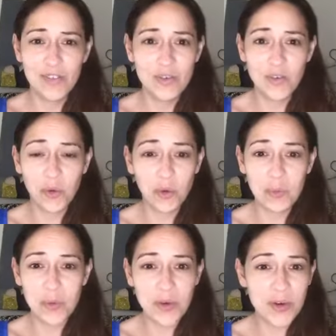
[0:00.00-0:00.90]

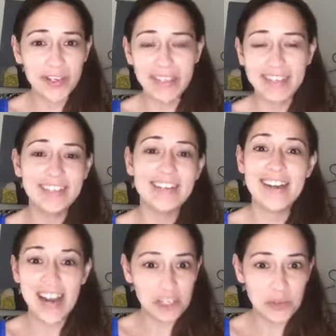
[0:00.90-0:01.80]
normal and like
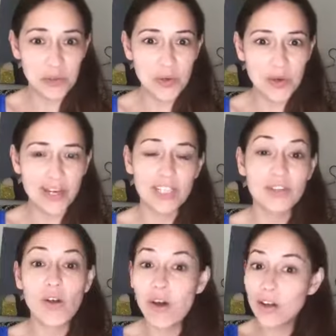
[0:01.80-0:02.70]
natural, and it's
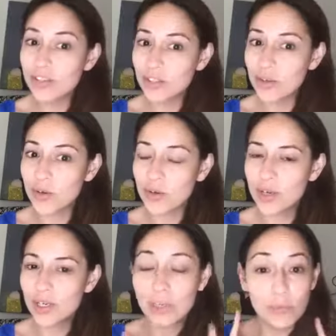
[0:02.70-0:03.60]
also
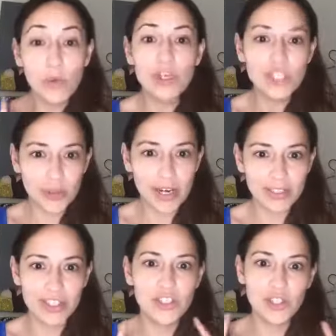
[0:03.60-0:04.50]

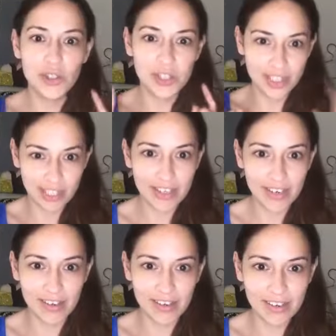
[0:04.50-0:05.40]
moisturizing to your skin,